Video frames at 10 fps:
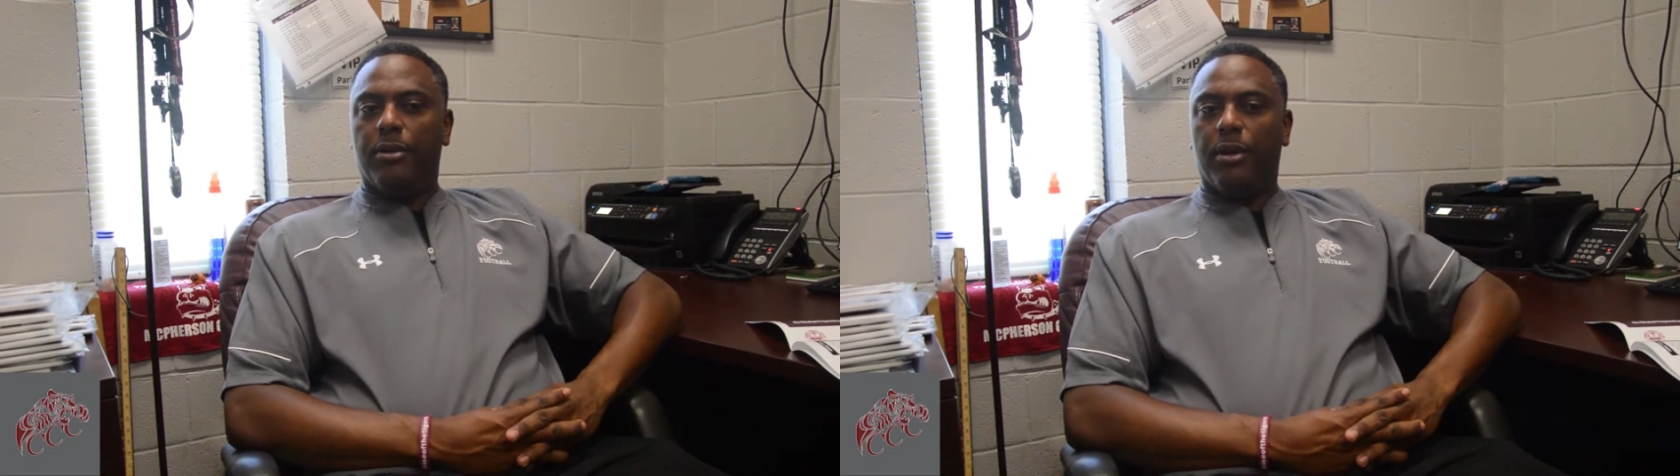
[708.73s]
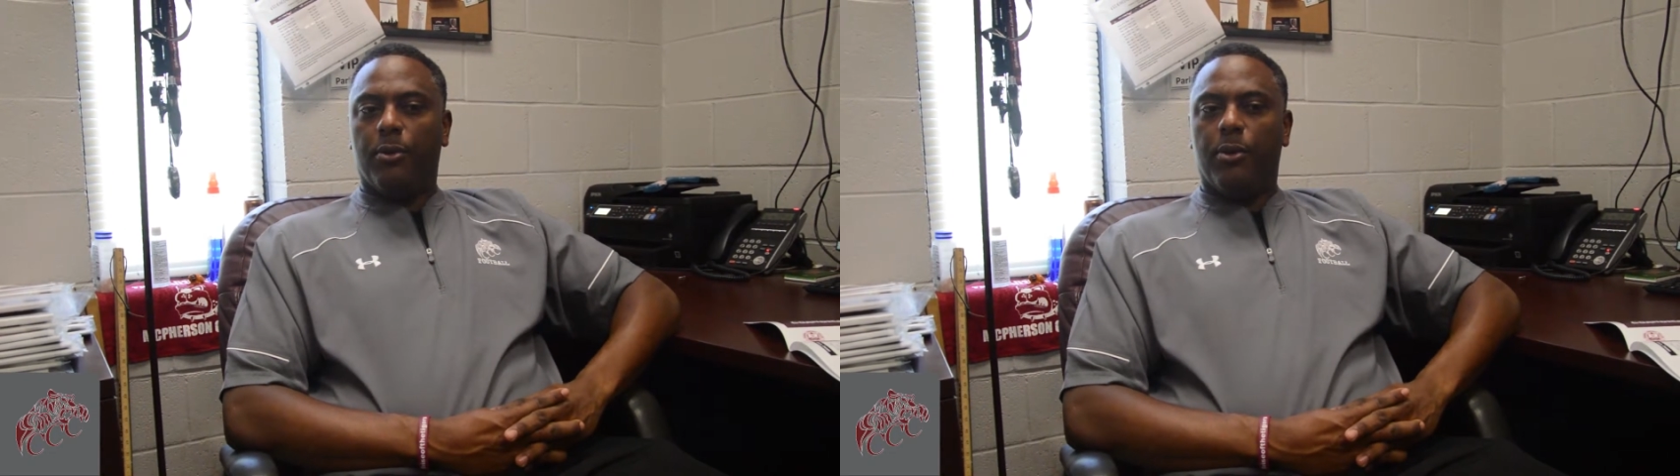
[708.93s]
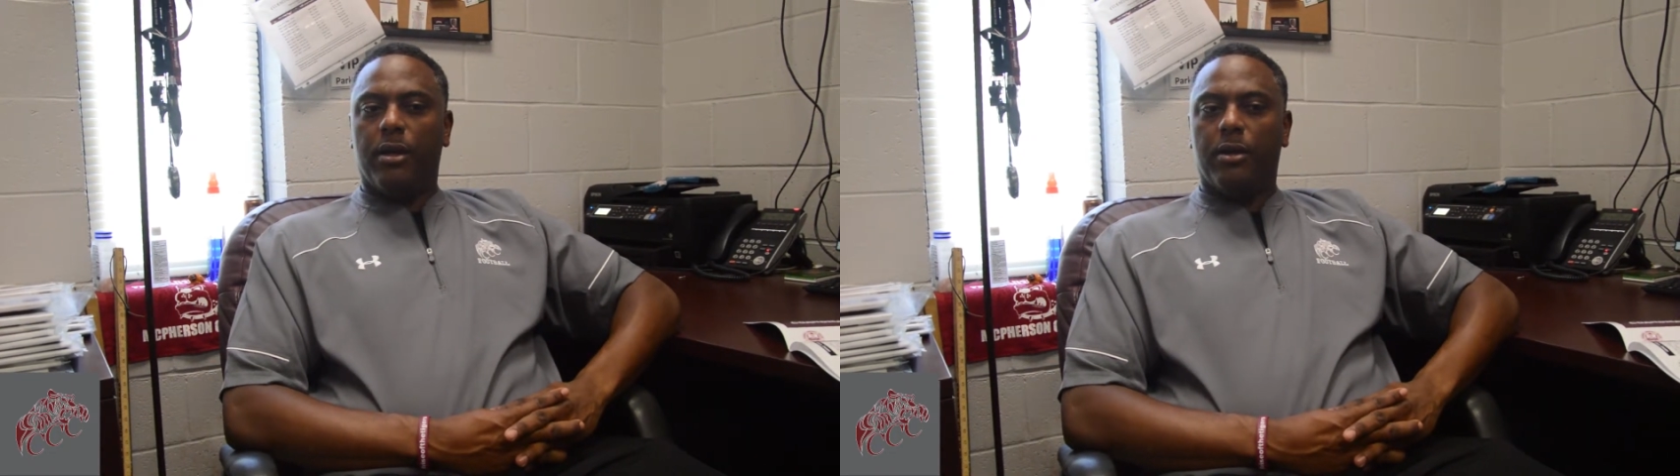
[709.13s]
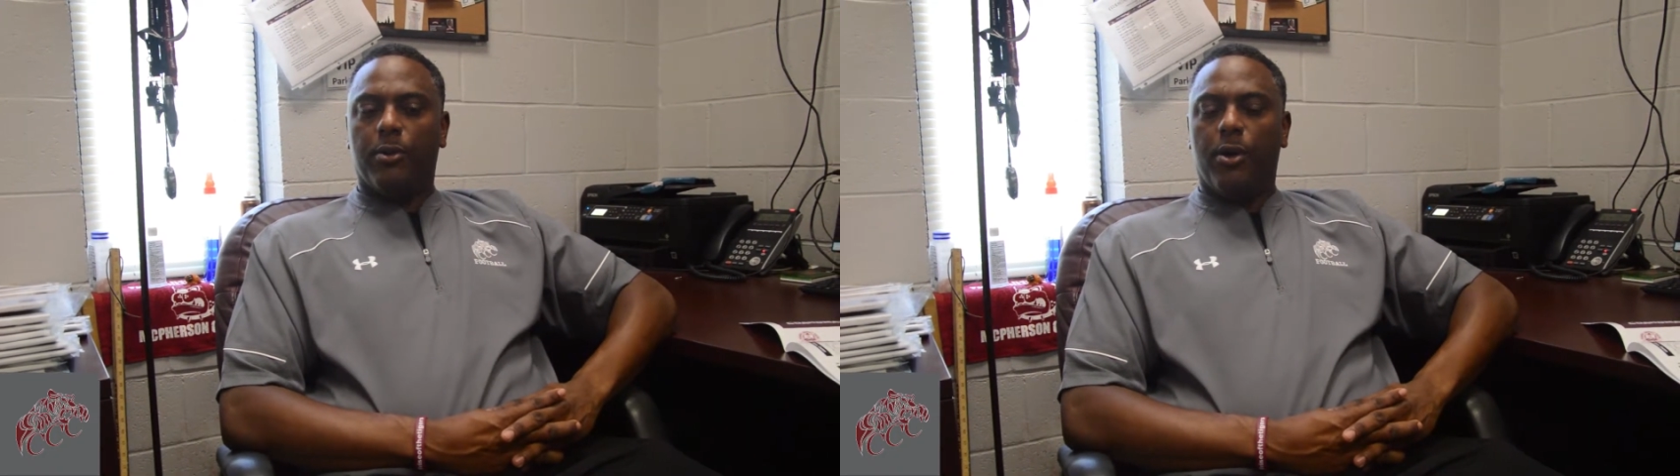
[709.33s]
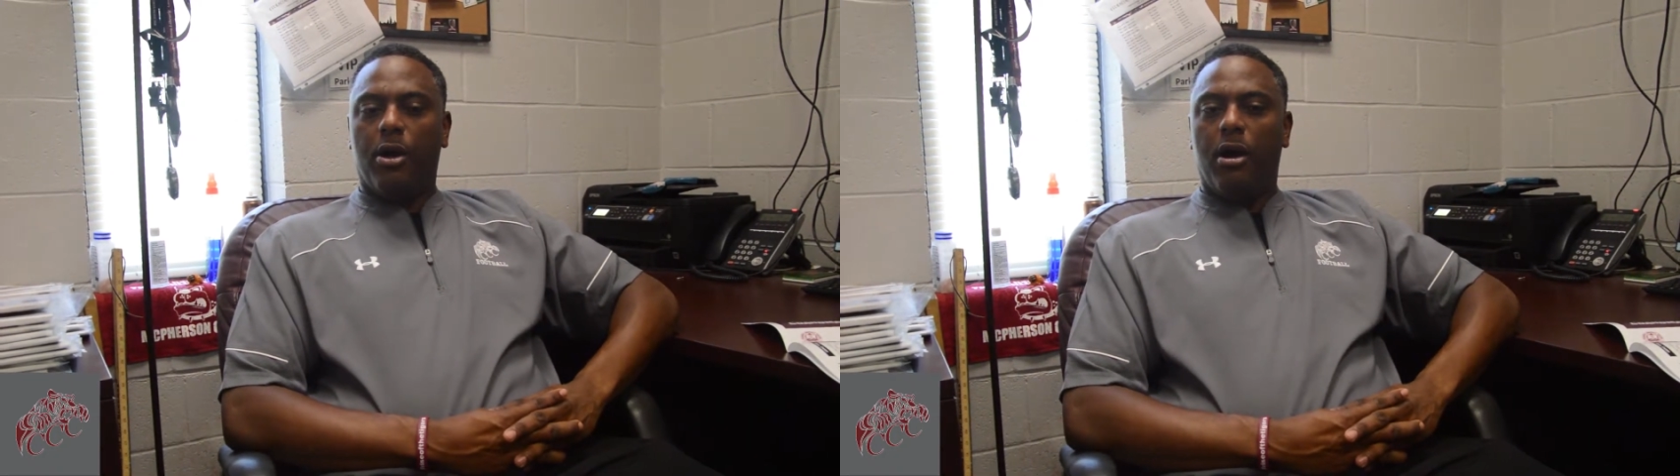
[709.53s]
they're willing to
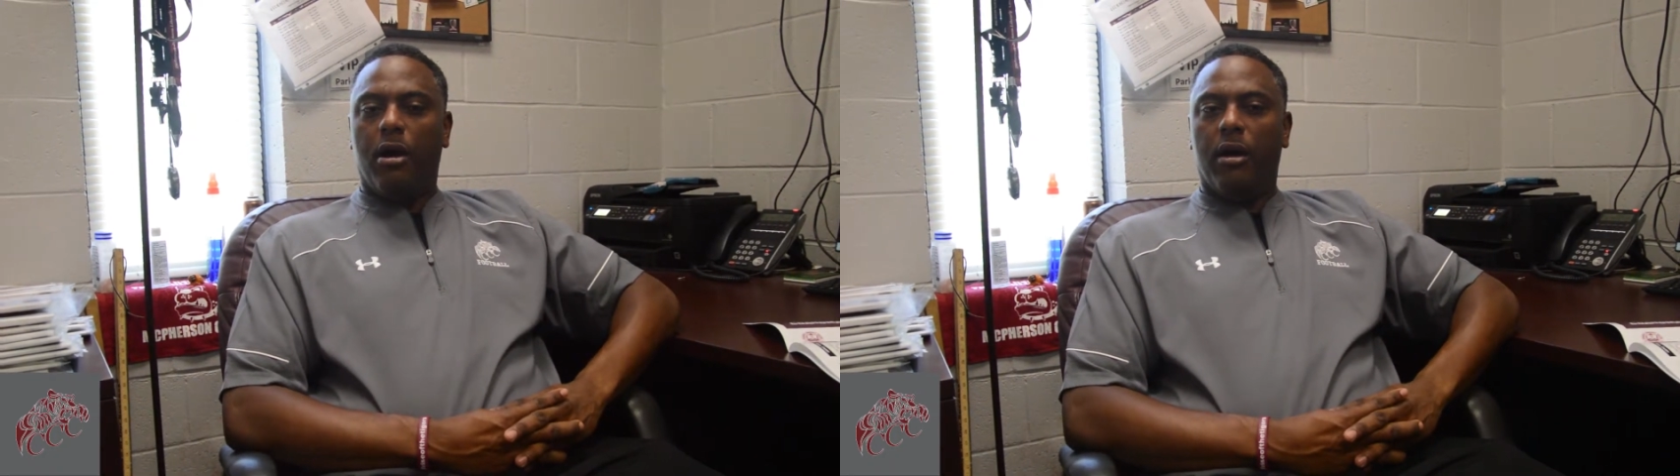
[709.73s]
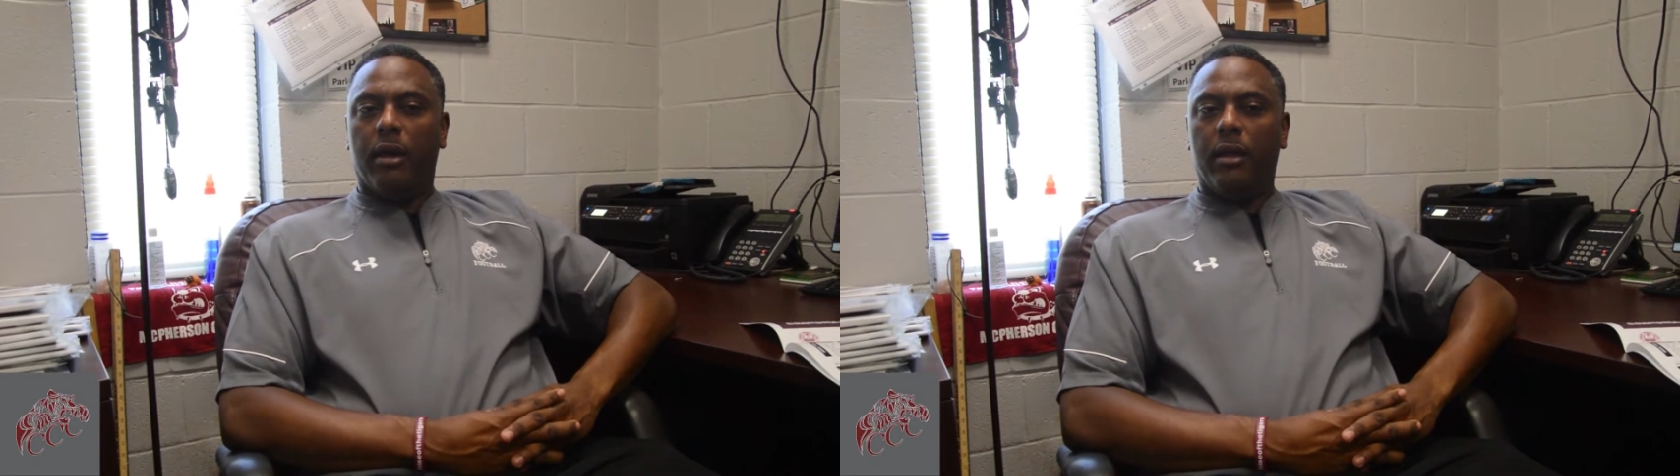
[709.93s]
work hard